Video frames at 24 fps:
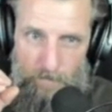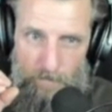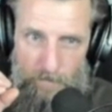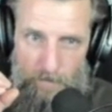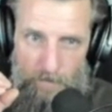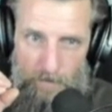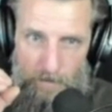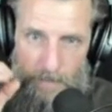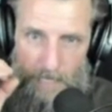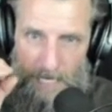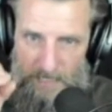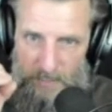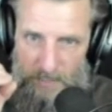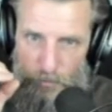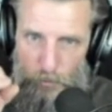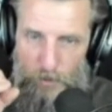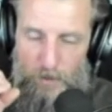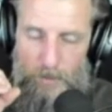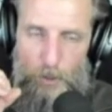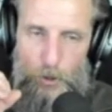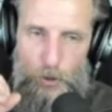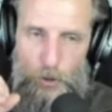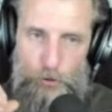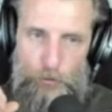That's
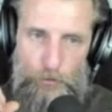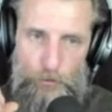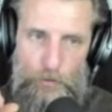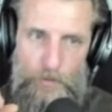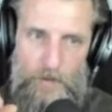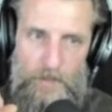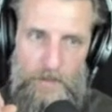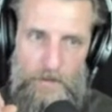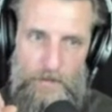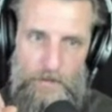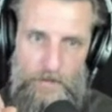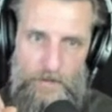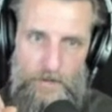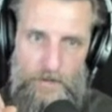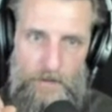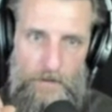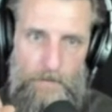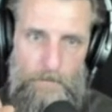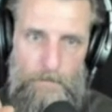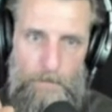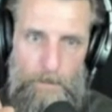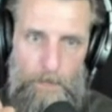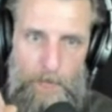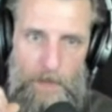what the truth is
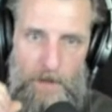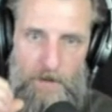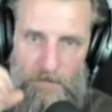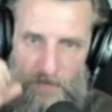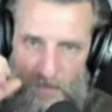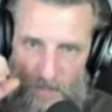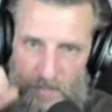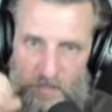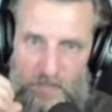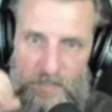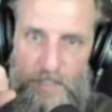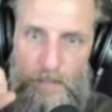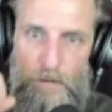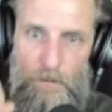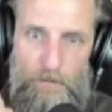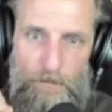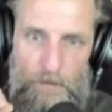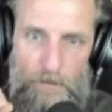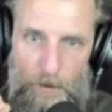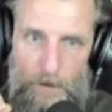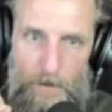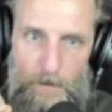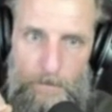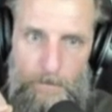the
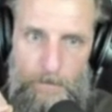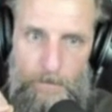silver.